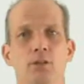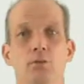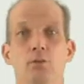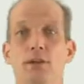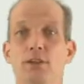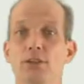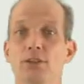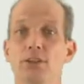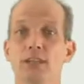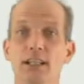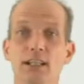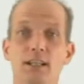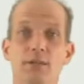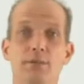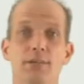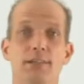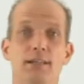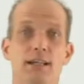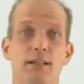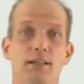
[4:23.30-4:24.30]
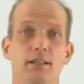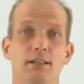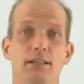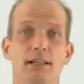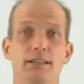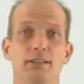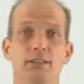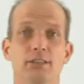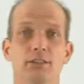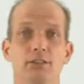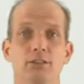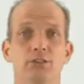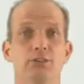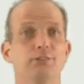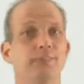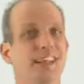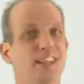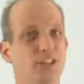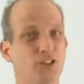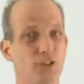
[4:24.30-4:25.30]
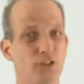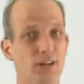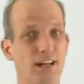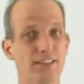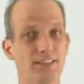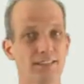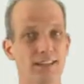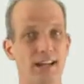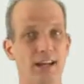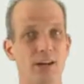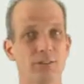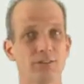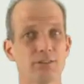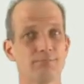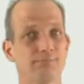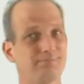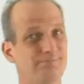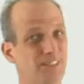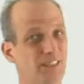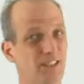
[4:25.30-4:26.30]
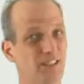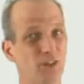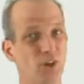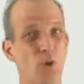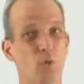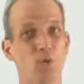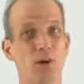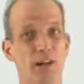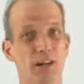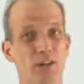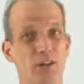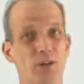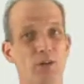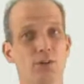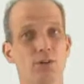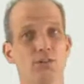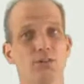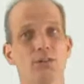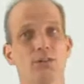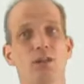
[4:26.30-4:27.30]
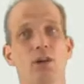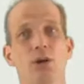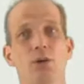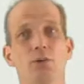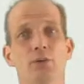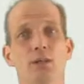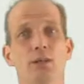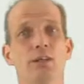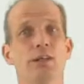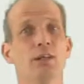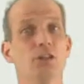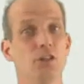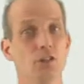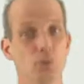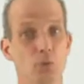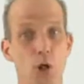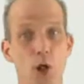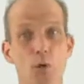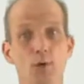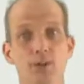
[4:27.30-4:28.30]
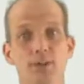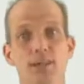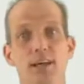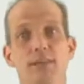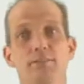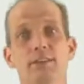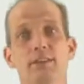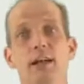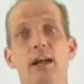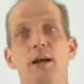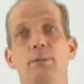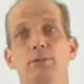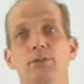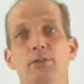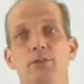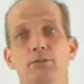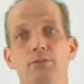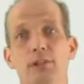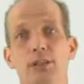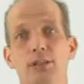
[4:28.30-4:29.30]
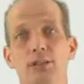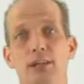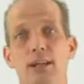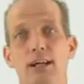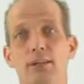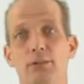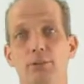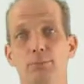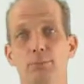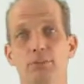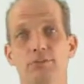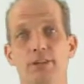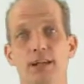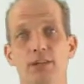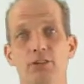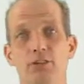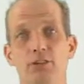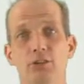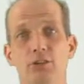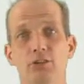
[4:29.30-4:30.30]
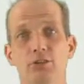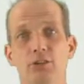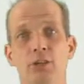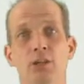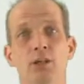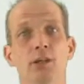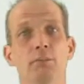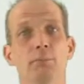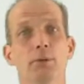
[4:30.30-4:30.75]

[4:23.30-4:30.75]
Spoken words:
When you're dealing with debt collectors and you're stressed out, you don't want to go this alone, you always have the option of reaching out to professionals.